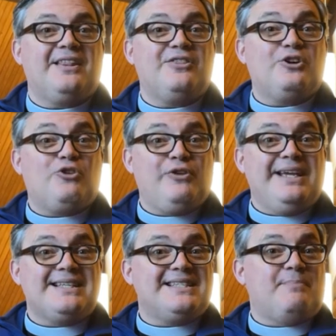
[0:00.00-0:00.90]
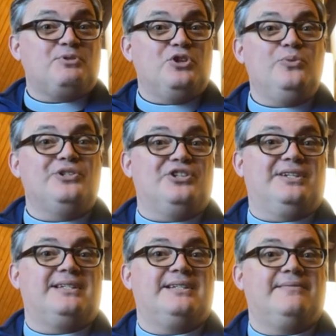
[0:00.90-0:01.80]
the Greek
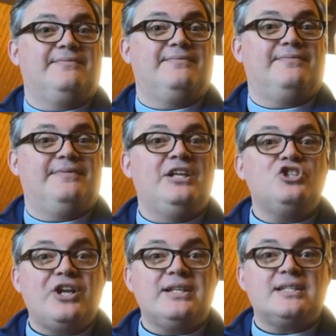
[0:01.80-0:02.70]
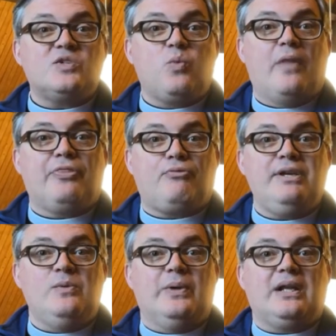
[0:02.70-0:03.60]
Septuagint. In Genesis
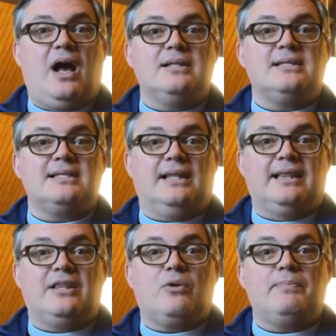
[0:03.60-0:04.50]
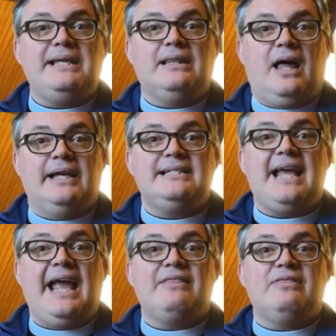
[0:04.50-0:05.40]
1:3, when God says, "Let there be light,"
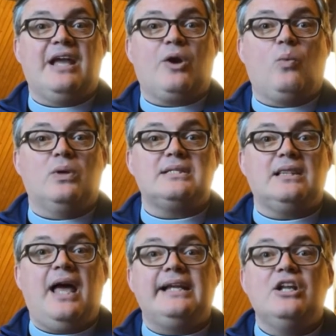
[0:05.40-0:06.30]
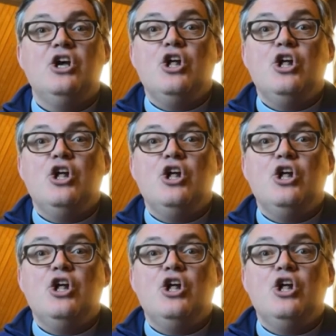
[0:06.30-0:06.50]
and there was light,